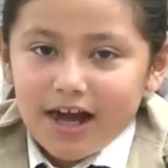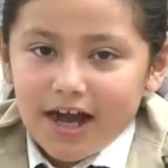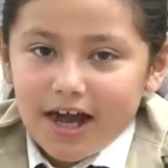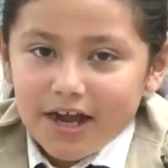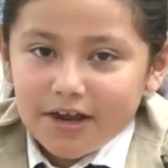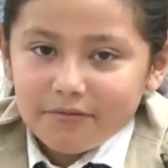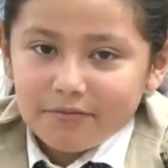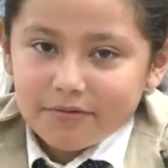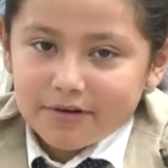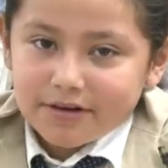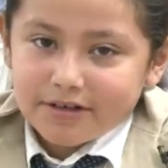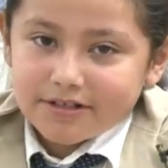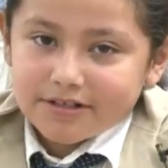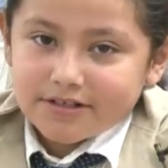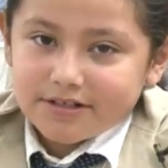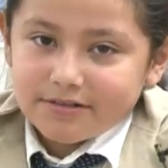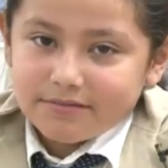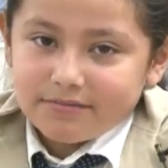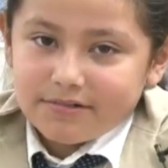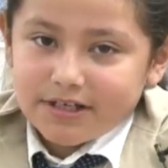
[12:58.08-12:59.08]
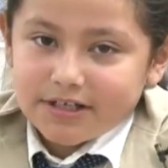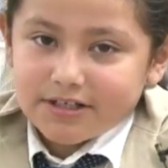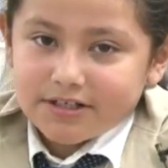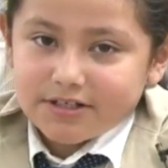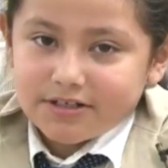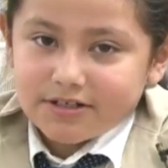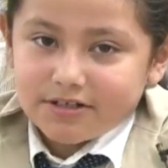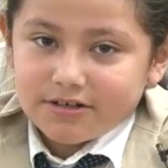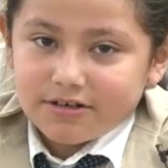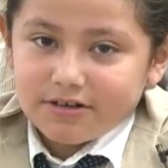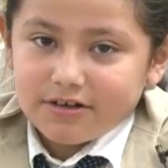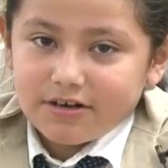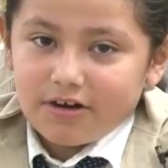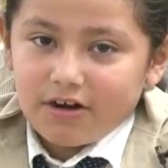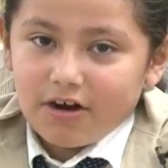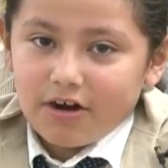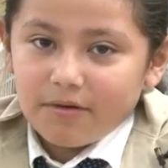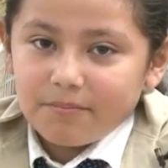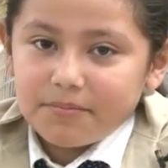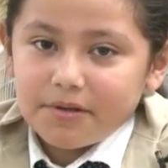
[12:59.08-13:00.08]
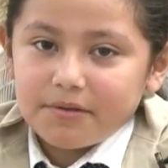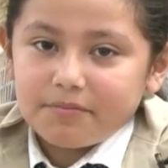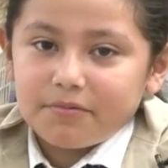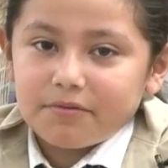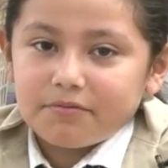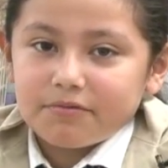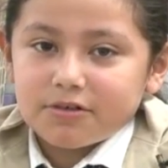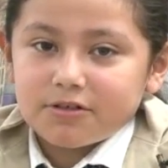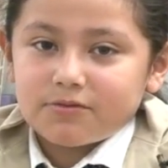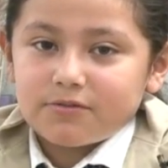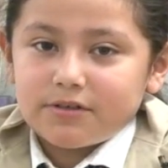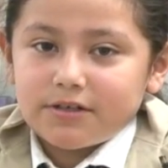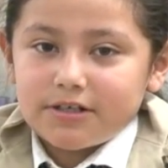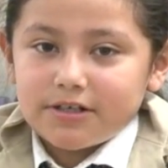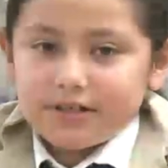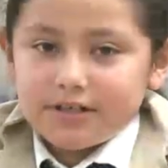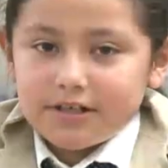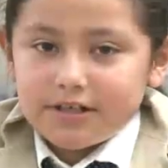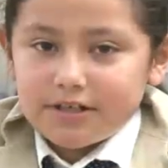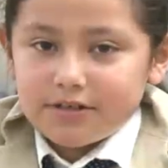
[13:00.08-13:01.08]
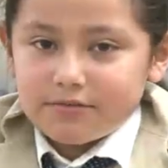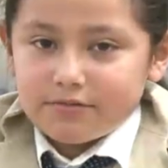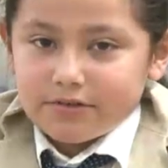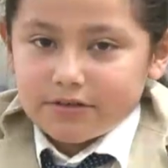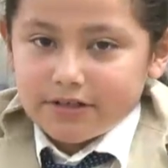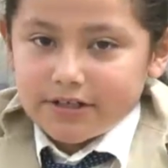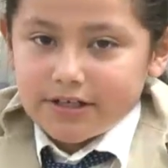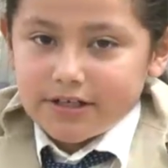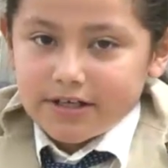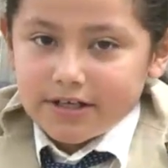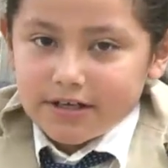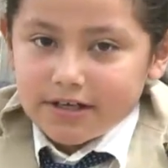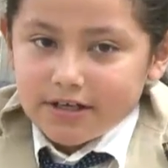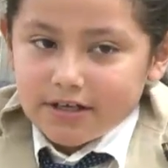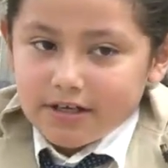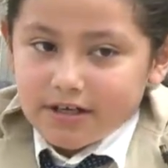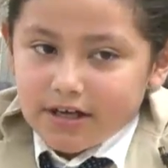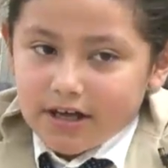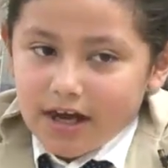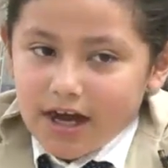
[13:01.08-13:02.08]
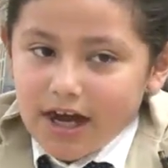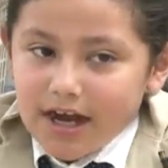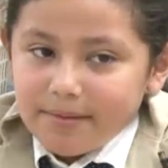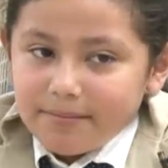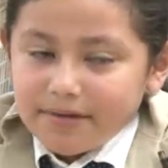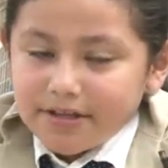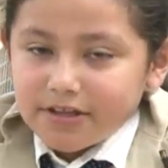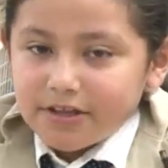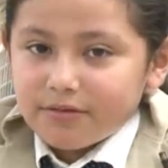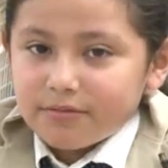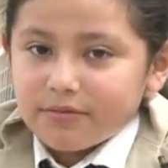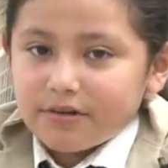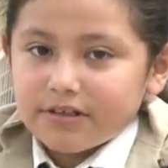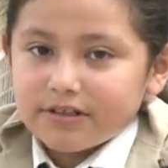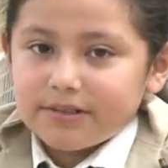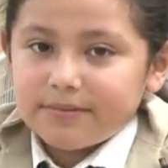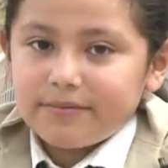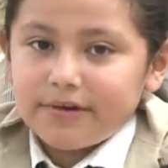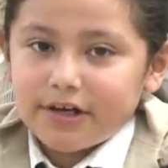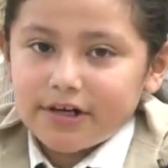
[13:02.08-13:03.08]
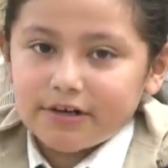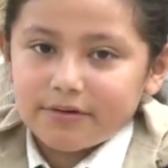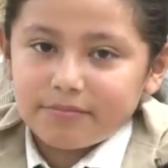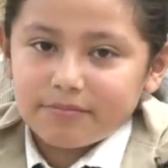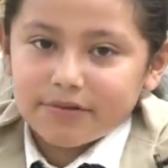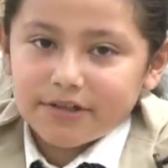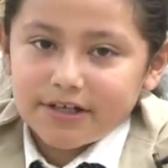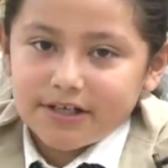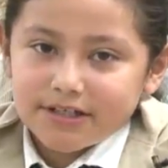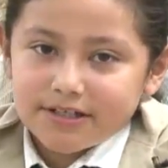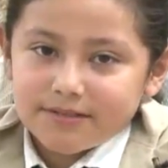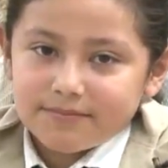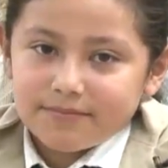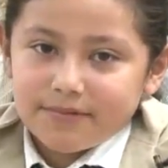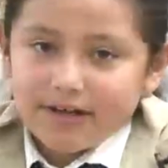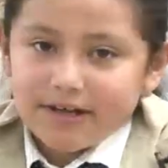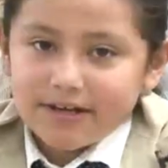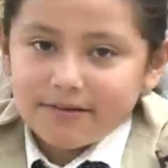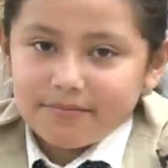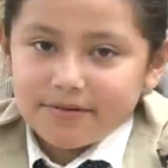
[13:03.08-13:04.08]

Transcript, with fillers: I worked to make sure all people were treated equally. I made the world a better place by